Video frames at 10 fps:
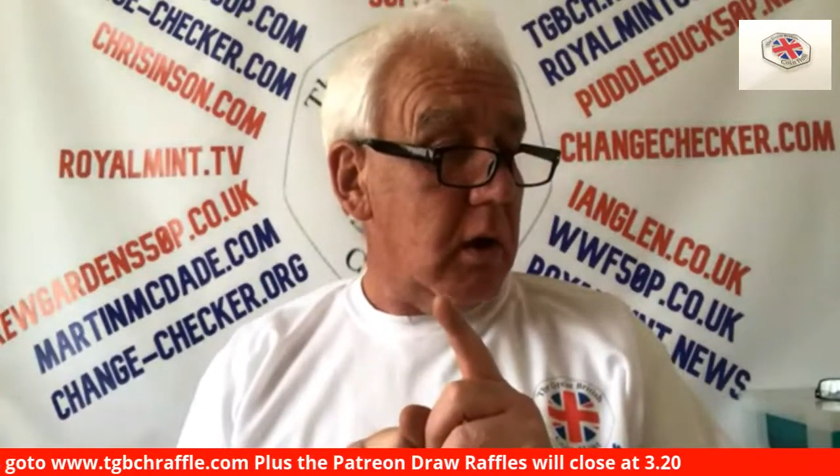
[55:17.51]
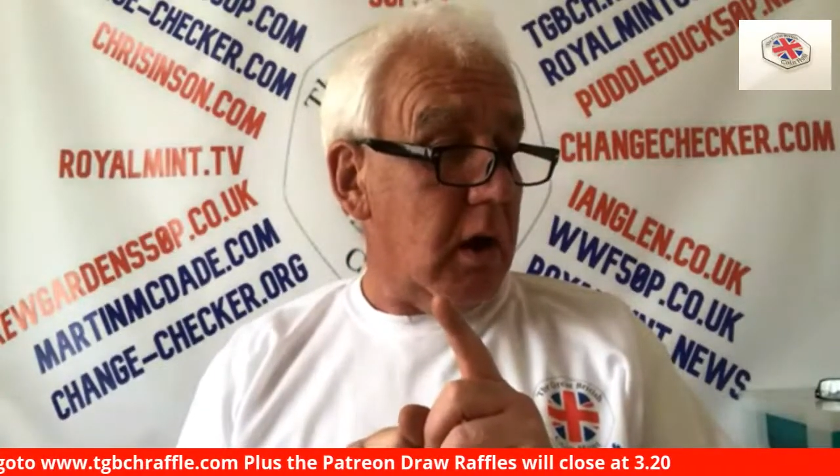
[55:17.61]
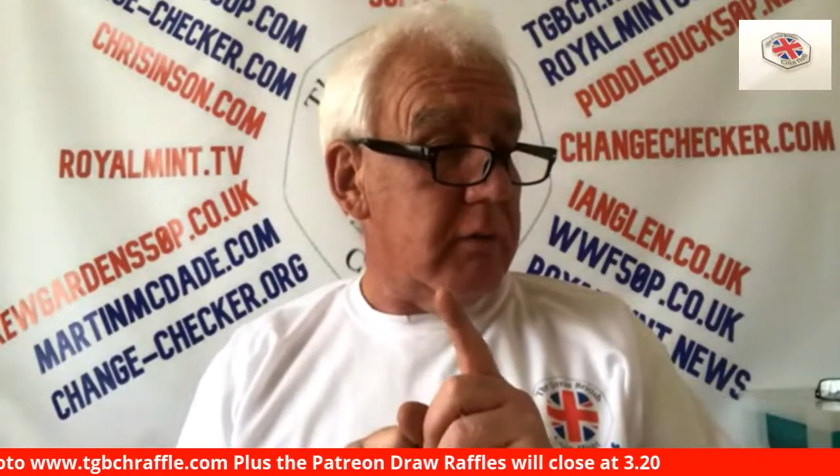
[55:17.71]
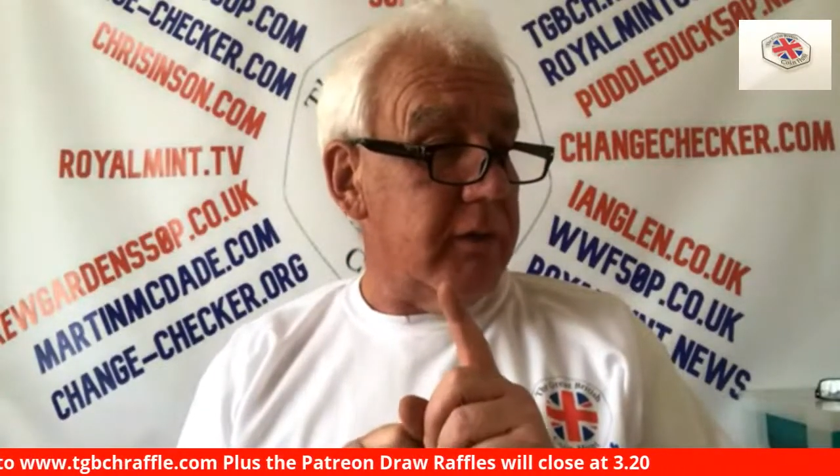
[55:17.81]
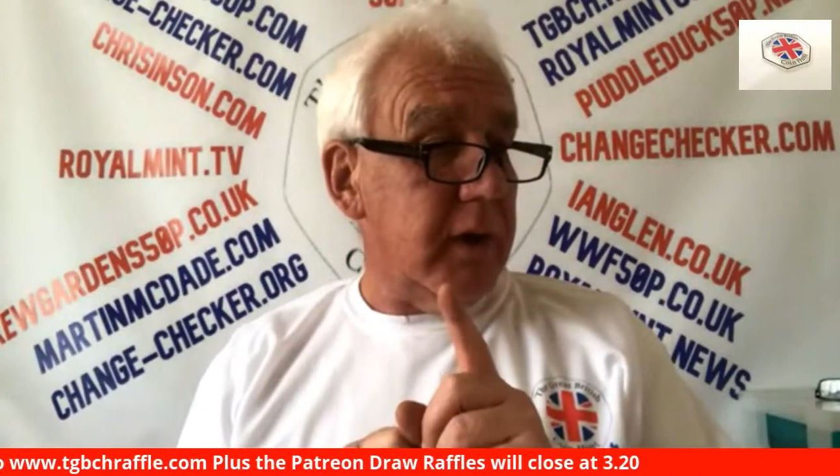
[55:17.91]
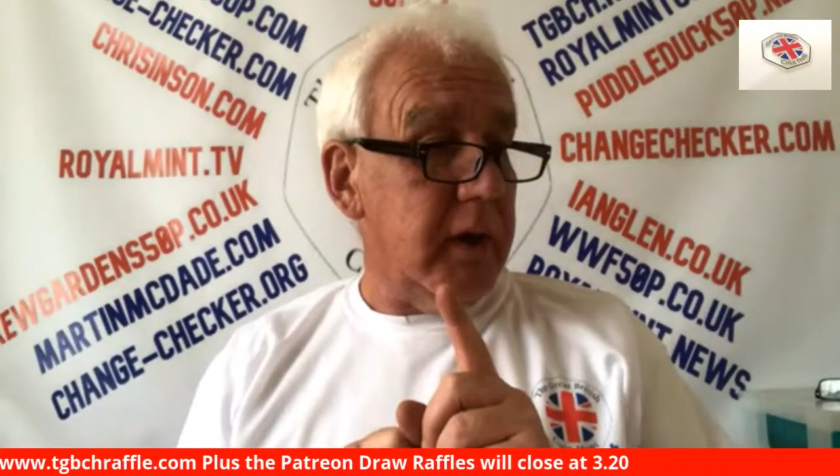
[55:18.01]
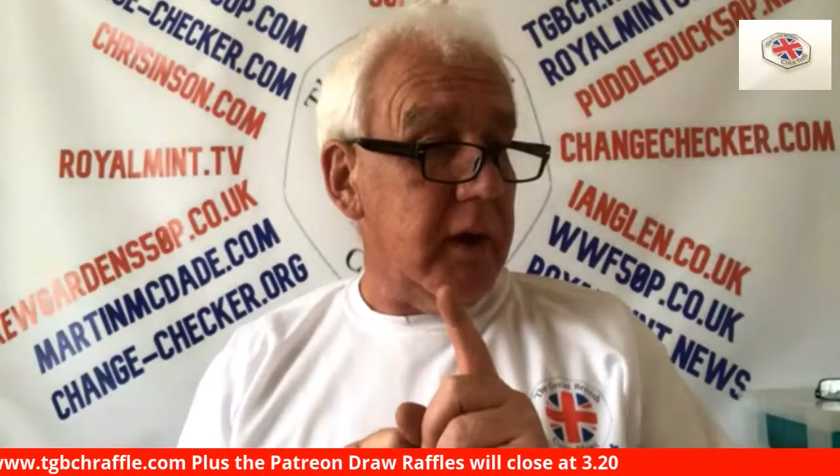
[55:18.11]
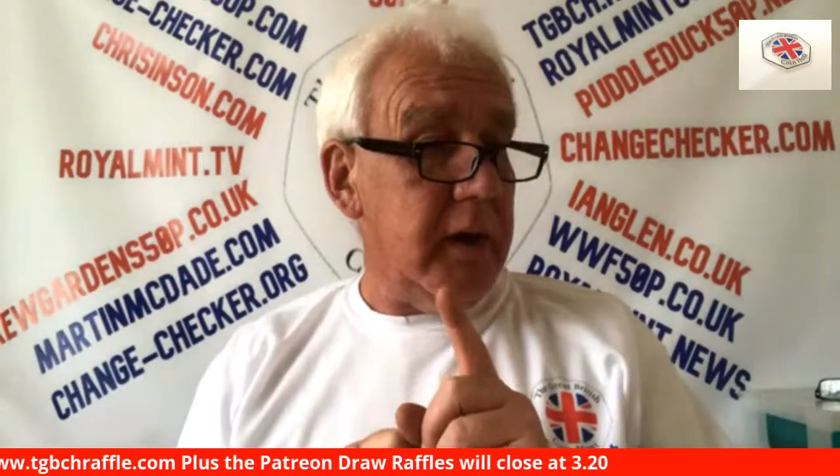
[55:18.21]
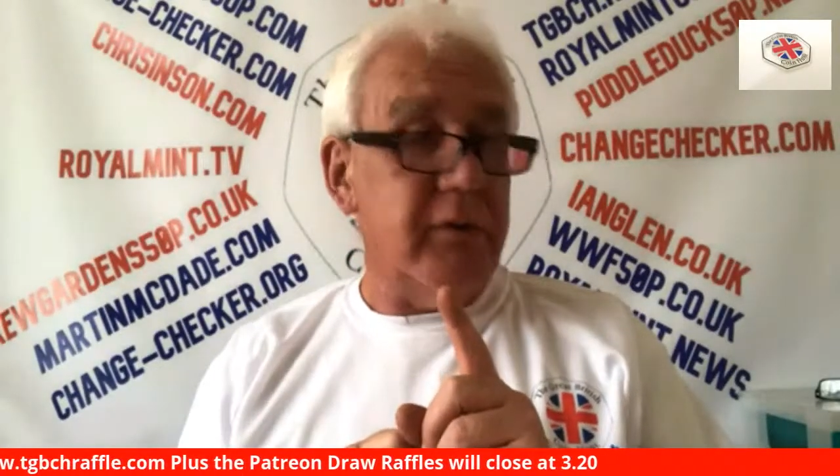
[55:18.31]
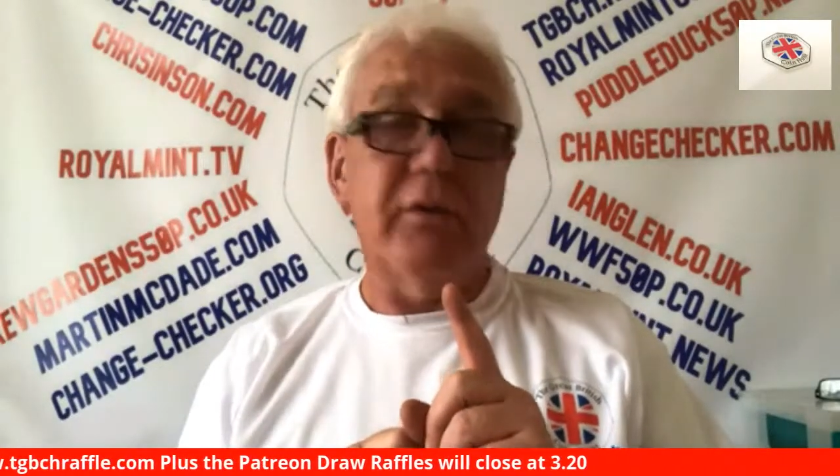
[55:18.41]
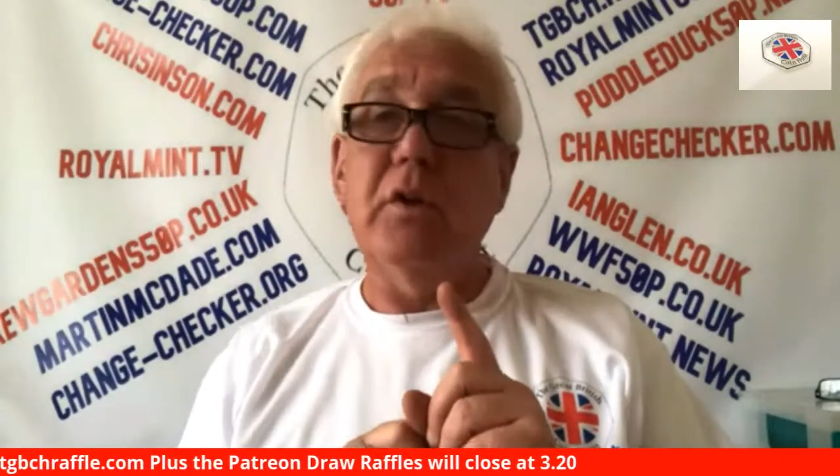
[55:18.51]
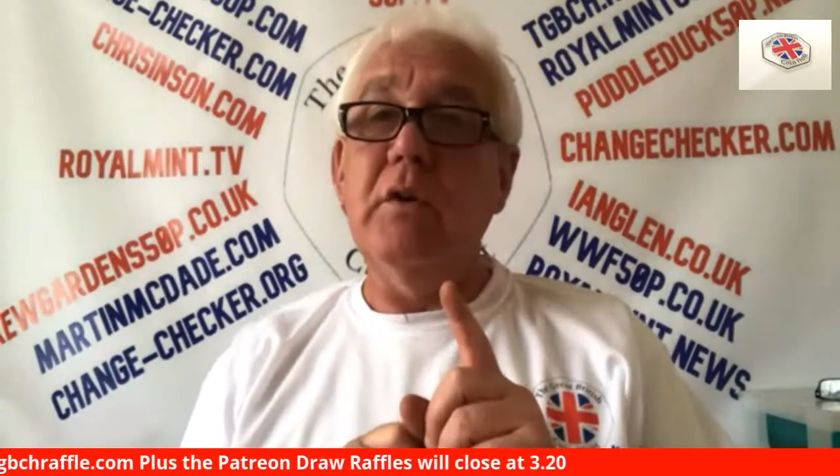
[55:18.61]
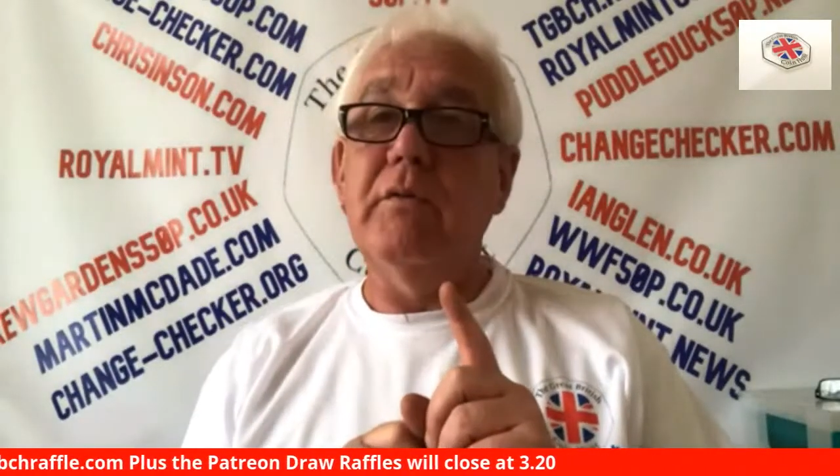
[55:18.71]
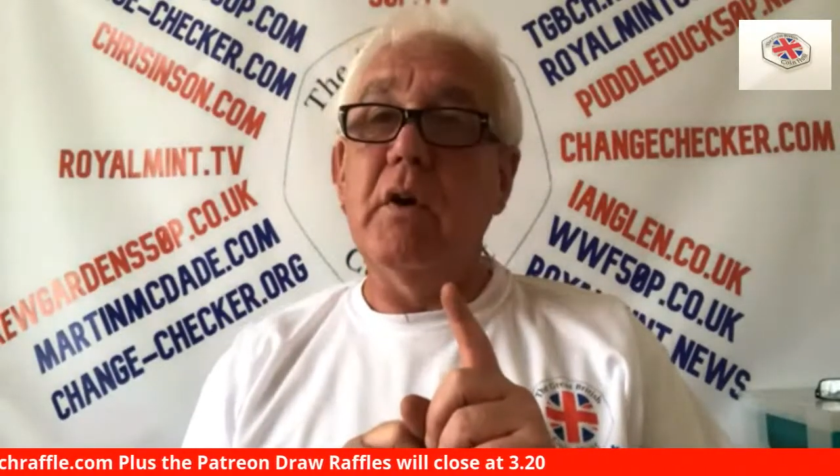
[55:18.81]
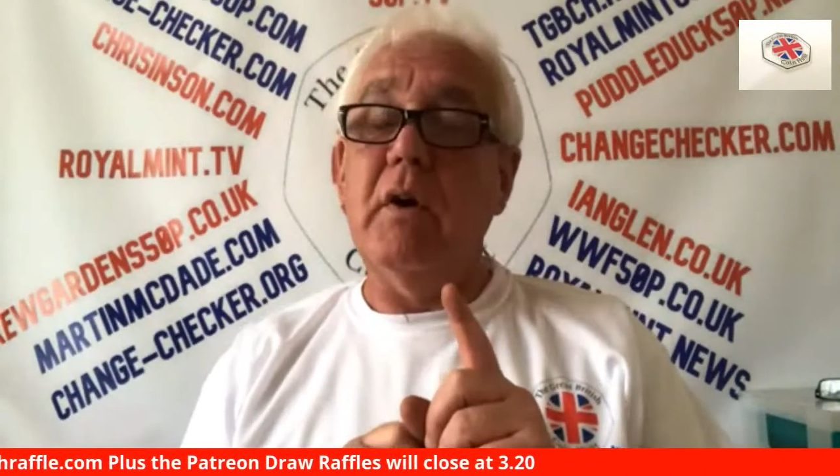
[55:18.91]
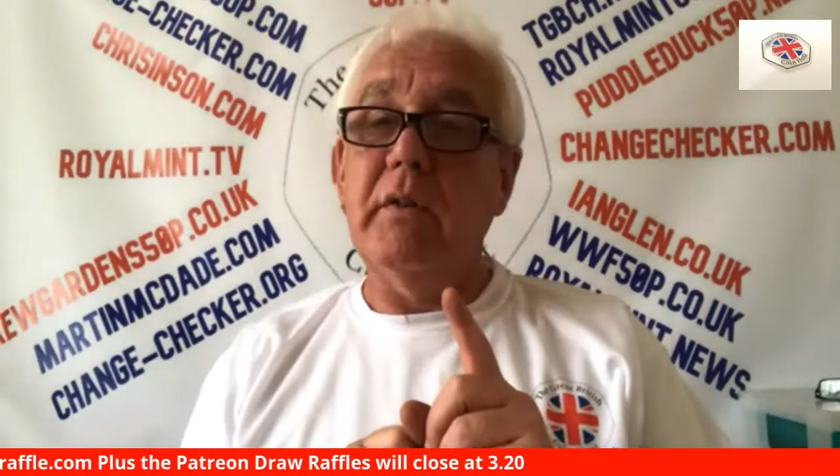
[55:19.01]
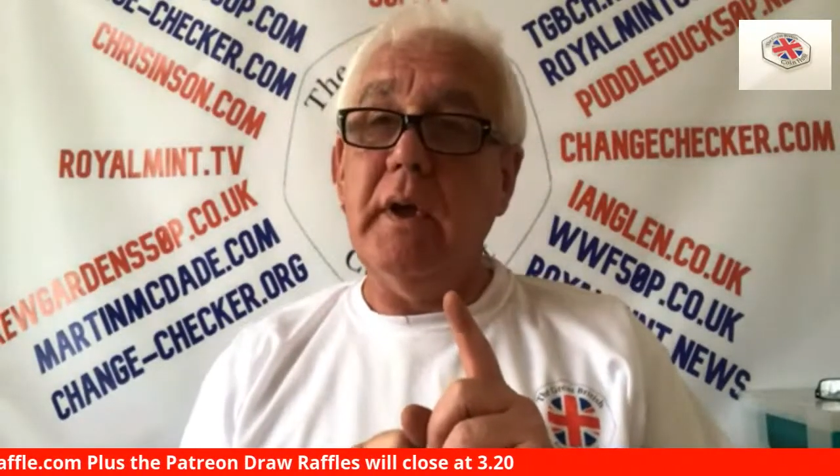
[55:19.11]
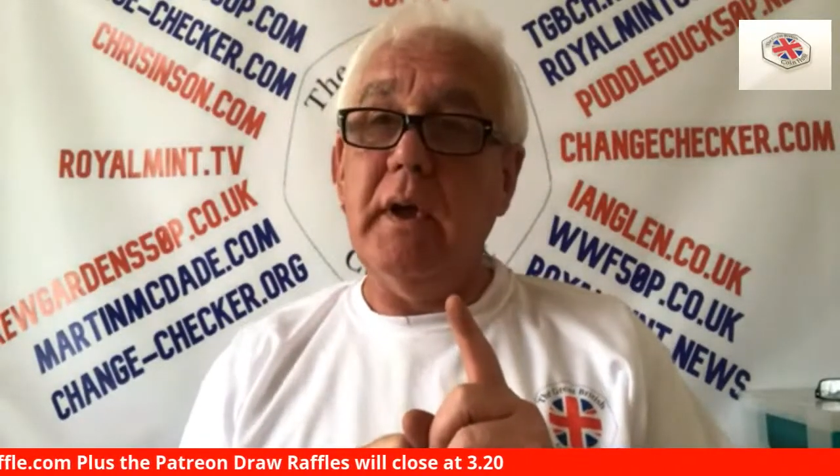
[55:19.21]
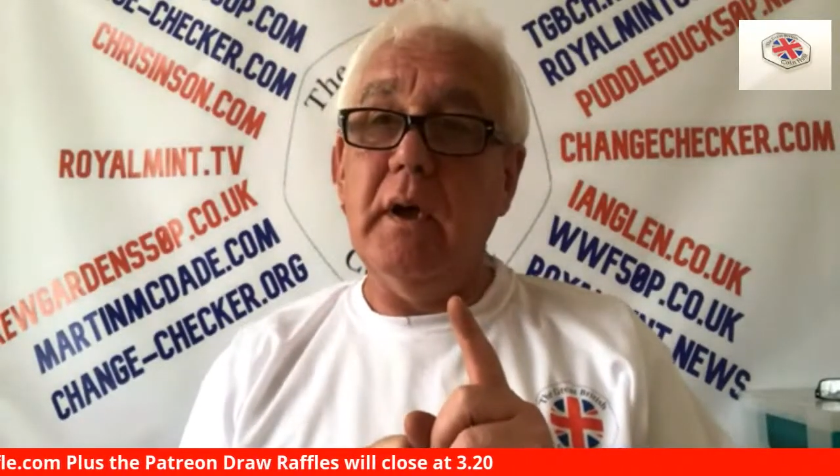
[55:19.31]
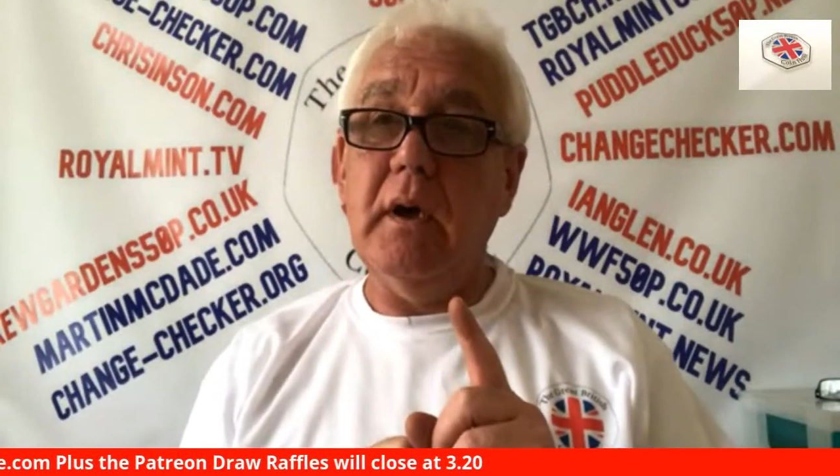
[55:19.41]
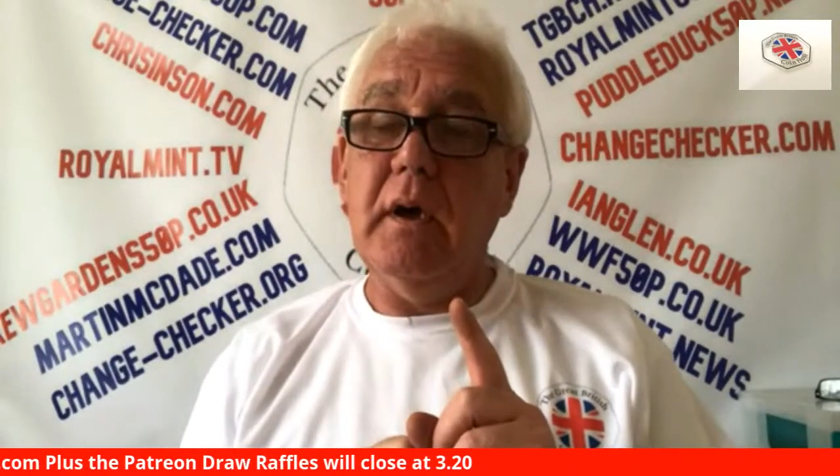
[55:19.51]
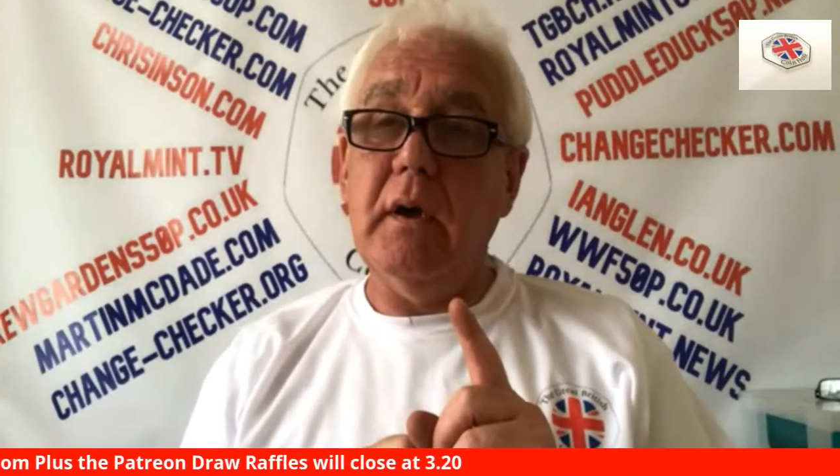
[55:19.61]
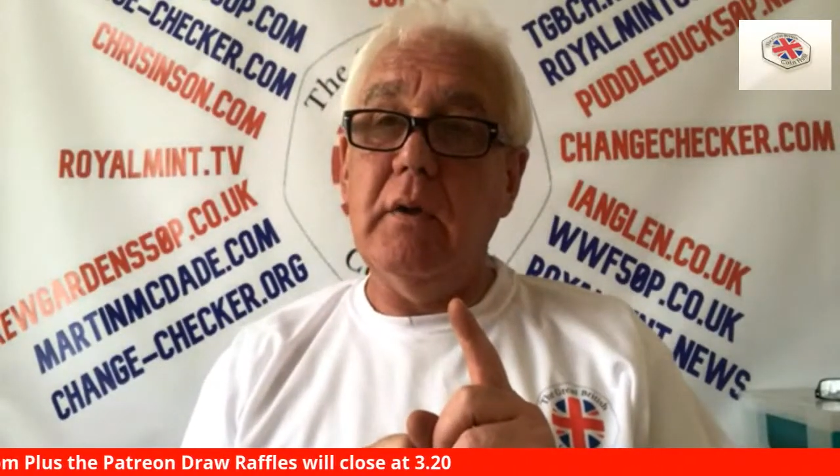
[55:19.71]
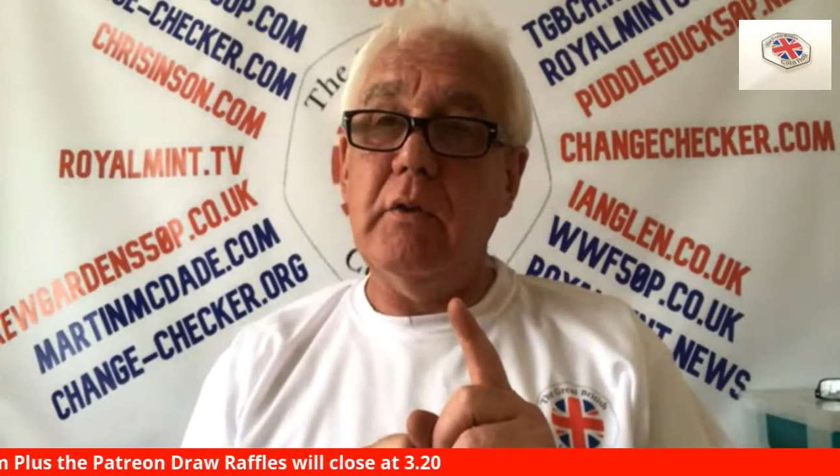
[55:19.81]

I think it is, you've got the